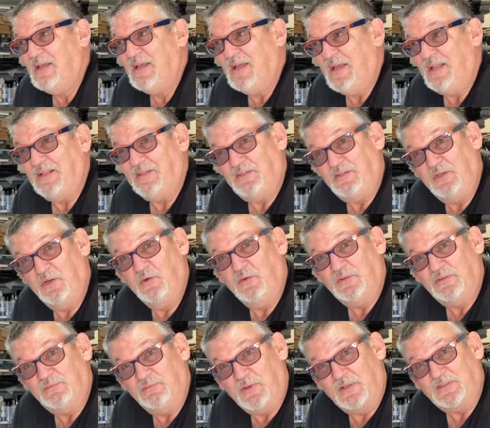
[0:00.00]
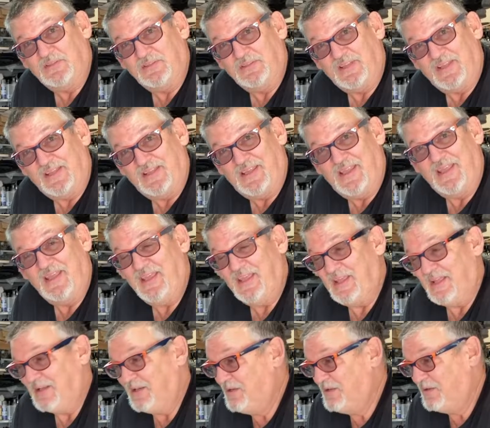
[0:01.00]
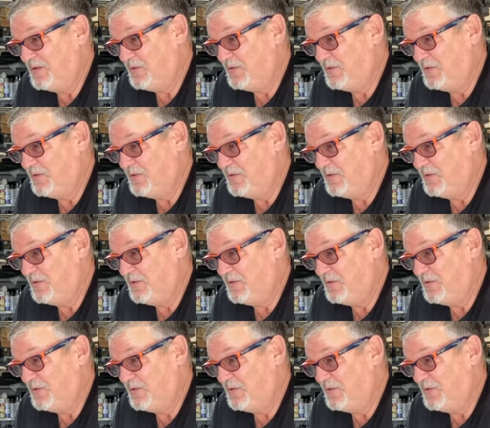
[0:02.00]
and do as much as I can